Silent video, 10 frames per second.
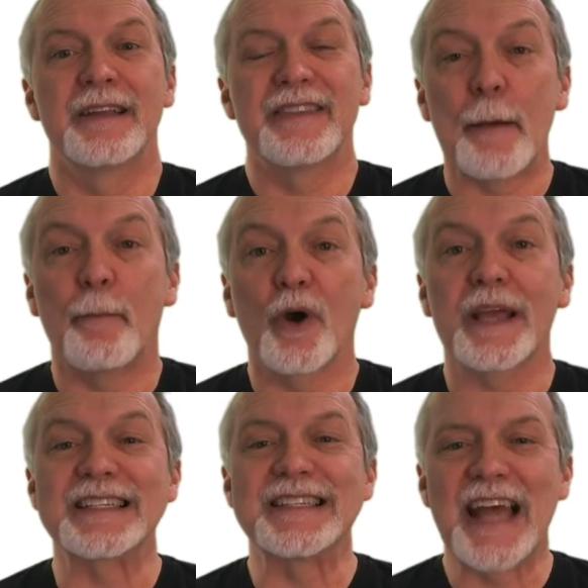that book
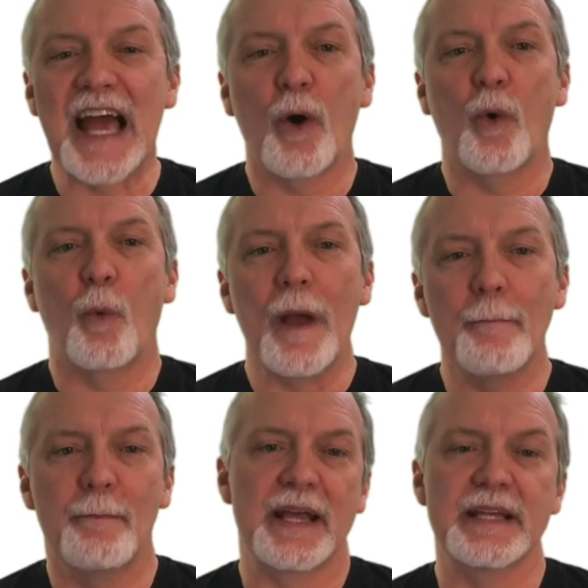is now
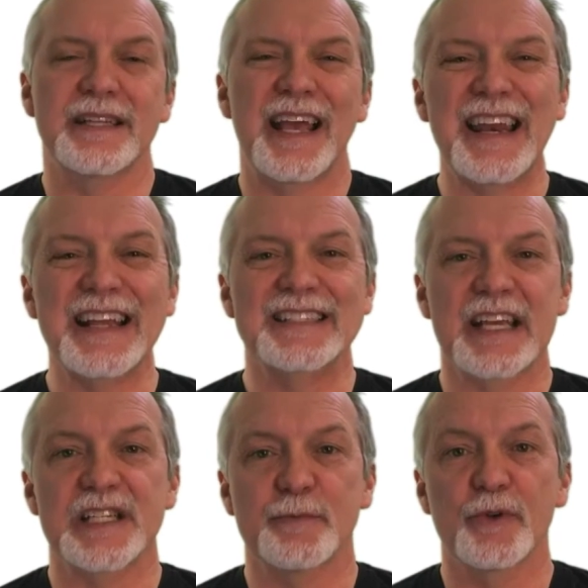web-based and
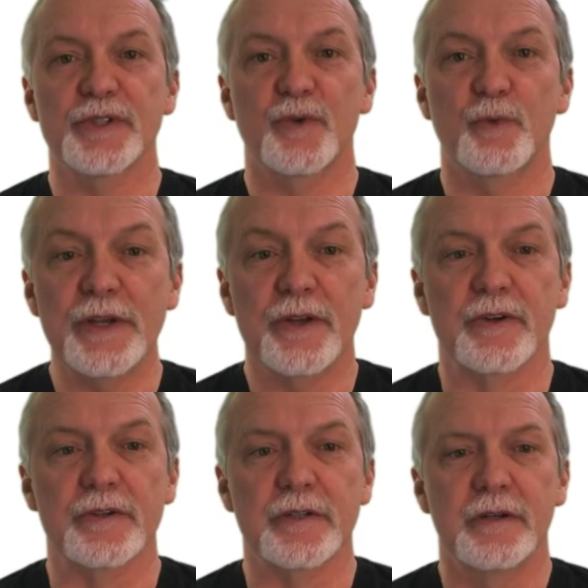accessible to
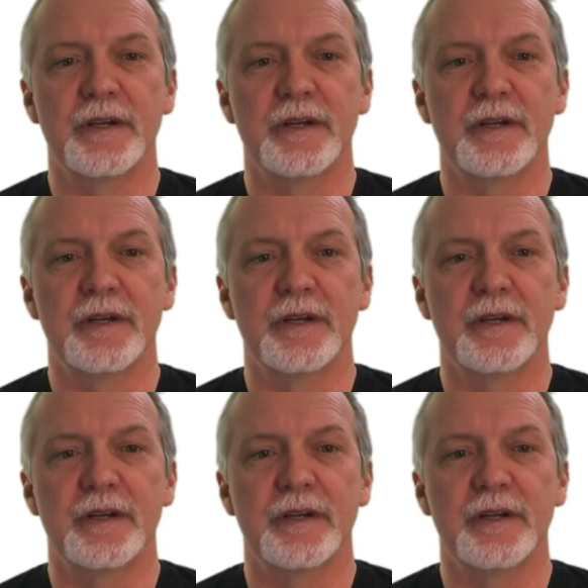realtors.